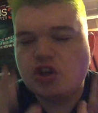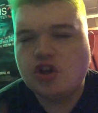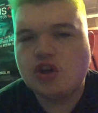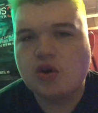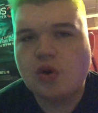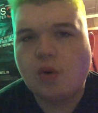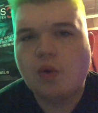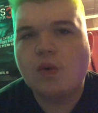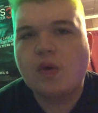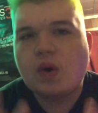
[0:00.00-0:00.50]

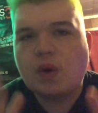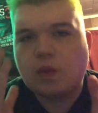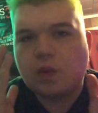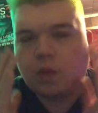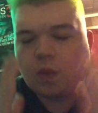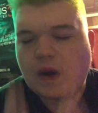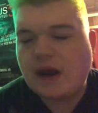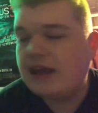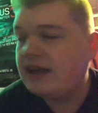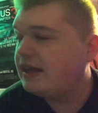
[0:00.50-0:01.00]
your
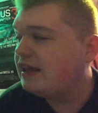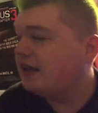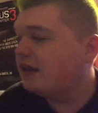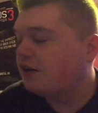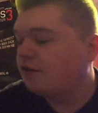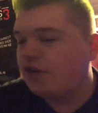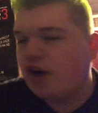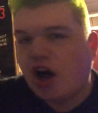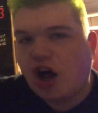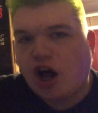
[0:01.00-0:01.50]
ranking
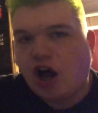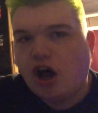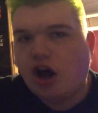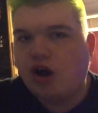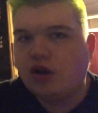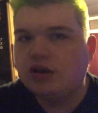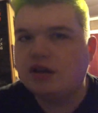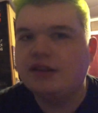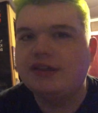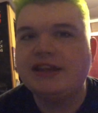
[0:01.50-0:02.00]
of
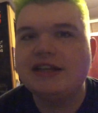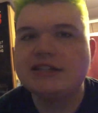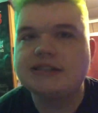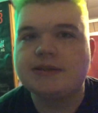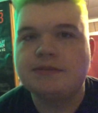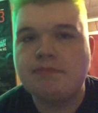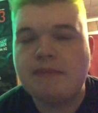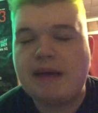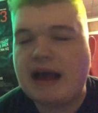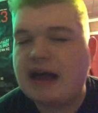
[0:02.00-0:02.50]
all of
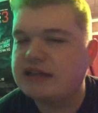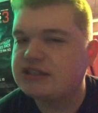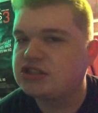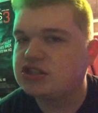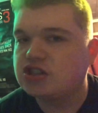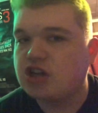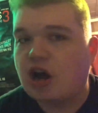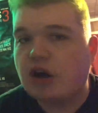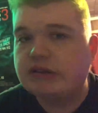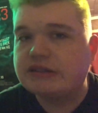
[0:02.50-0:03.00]
these
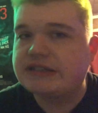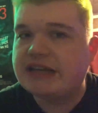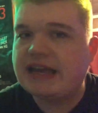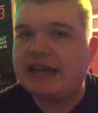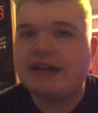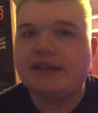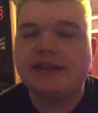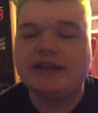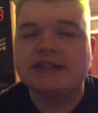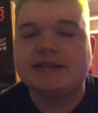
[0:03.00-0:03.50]
masks, all 10
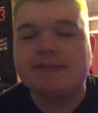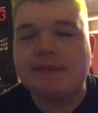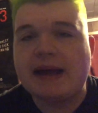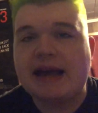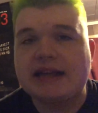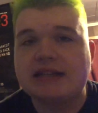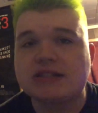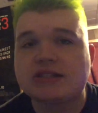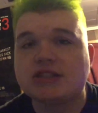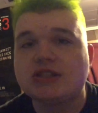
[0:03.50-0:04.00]
of these
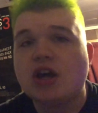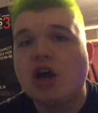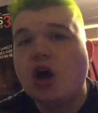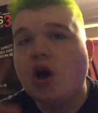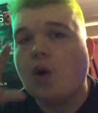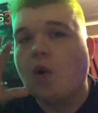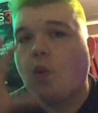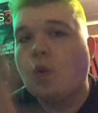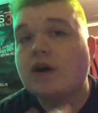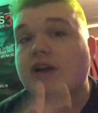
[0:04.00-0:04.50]
masks?
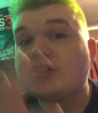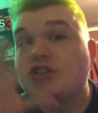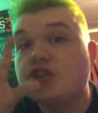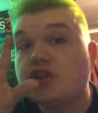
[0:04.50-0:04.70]
What is